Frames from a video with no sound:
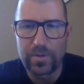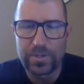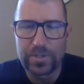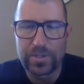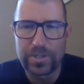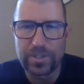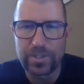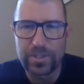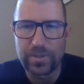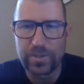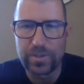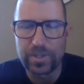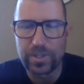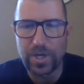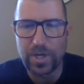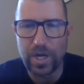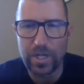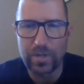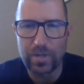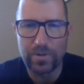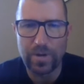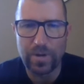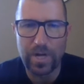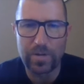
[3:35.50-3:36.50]
to the
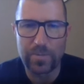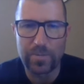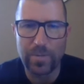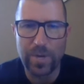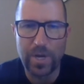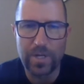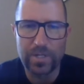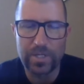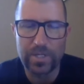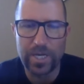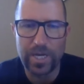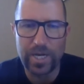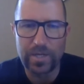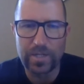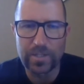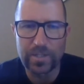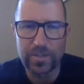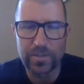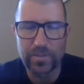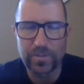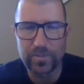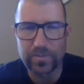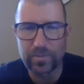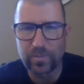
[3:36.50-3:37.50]
Colorado Malt
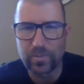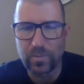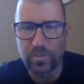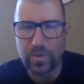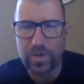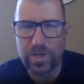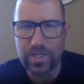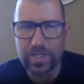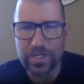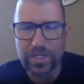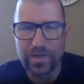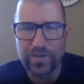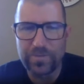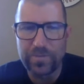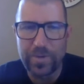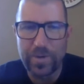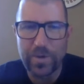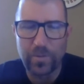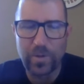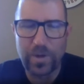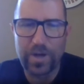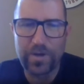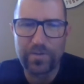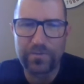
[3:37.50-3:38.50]
House while I left my
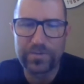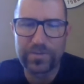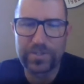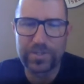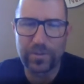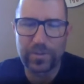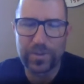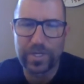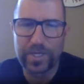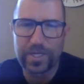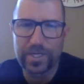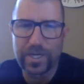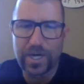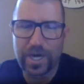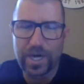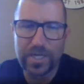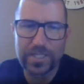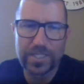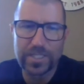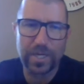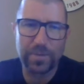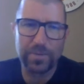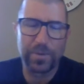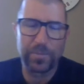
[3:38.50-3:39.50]
wife soaking in a
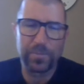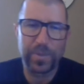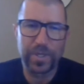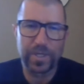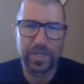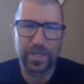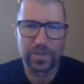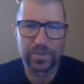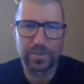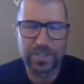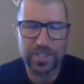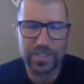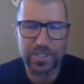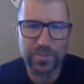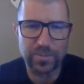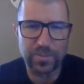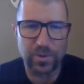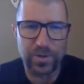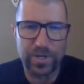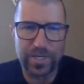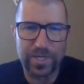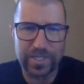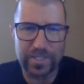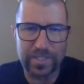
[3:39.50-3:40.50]
hot tub in Pagosa
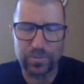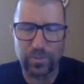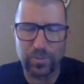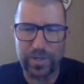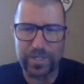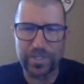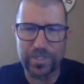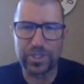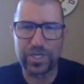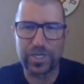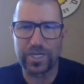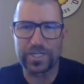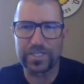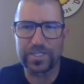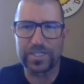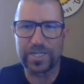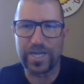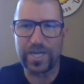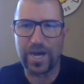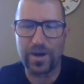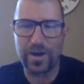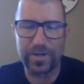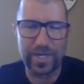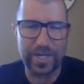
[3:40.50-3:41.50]
Springs. Went and checked it
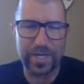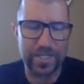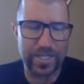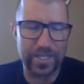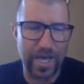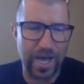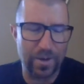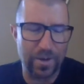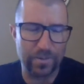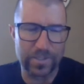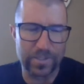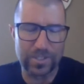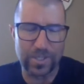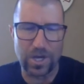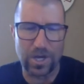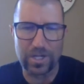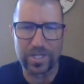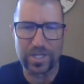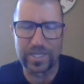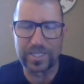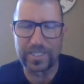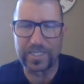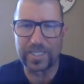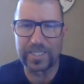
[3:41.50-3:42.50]
out, and that was
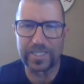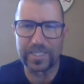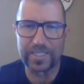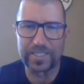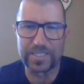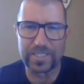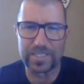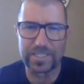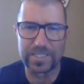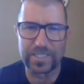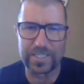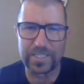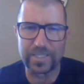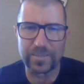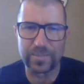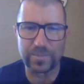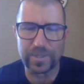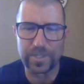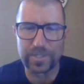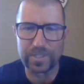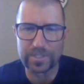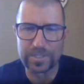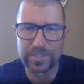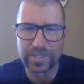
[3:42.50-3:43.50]
all I needed to see
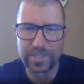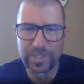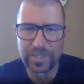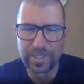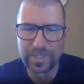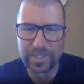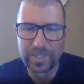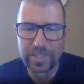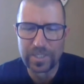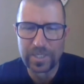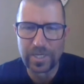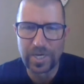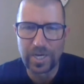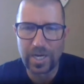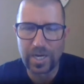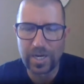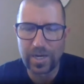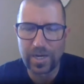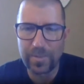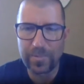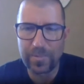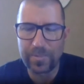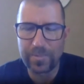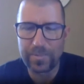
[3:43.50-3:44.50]
was
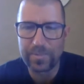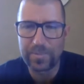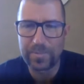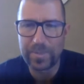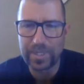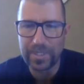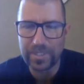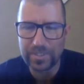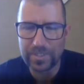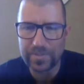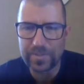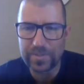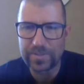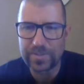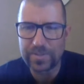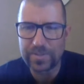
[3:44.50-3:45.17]
meet